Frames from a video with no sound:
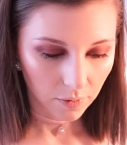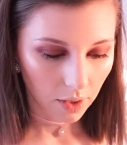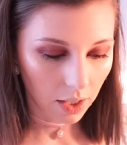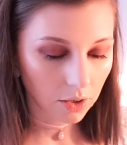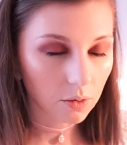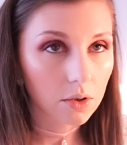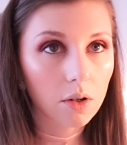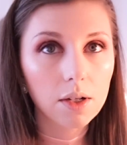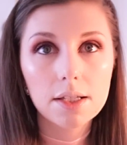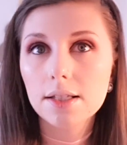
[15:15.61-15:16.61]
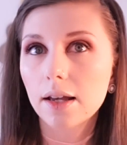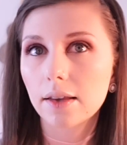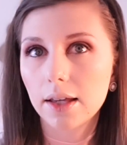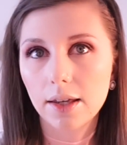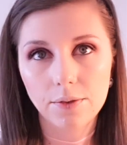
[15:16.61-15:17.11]
And you'll notice that
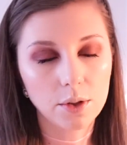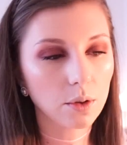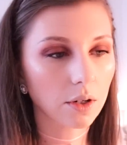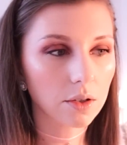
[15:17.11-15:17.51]
like if you're